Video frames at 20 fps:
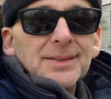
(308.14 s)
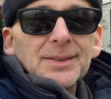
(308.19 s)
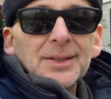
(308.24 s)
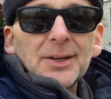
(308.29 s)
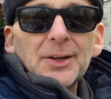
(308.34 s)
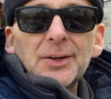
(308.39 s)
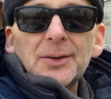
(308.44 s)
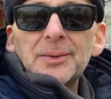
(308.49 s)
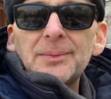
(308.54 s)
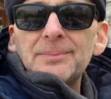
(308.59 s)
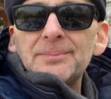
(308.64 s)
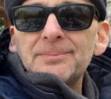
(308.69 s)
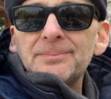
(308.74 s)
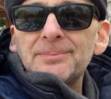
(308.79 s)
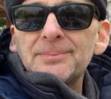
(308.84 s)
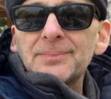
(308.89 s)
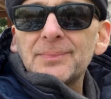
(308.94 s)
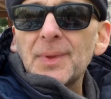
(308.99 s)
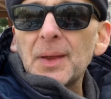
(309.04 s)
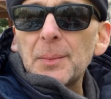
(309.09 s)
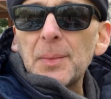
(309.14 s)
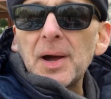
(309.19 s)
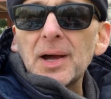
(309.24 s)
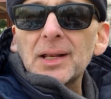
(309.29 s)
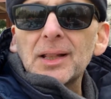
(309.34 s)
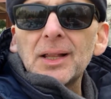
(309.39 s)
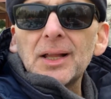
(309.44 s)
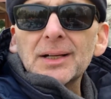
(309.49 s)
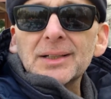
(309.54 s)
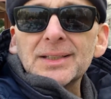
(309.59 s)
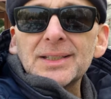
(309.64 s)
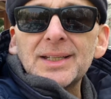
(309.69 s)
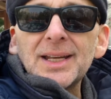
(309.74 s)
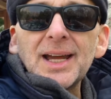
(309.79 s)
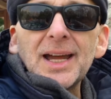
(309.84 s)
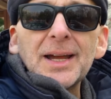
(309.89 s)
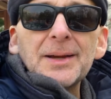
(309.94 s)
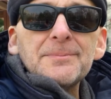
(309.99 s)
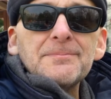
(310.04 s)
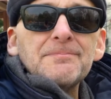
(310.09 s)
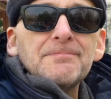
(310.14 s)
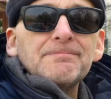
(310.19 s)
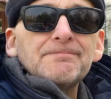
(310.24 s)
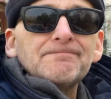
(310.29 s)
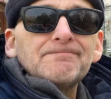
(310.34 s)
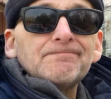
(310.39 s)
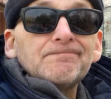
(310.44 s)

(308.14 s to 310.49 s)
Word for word: So, I'm out of luck today.